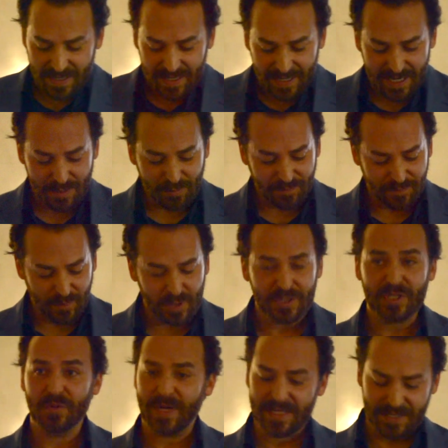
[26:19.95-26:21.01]
He refers
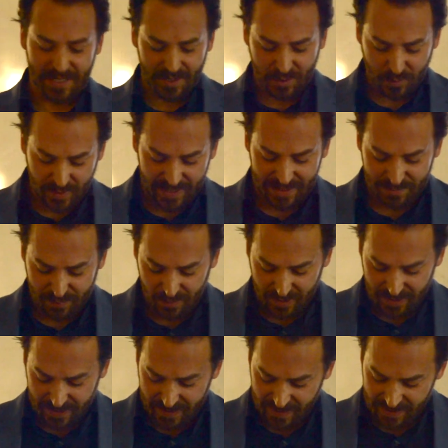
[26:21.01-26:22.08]
to it as the Green Book,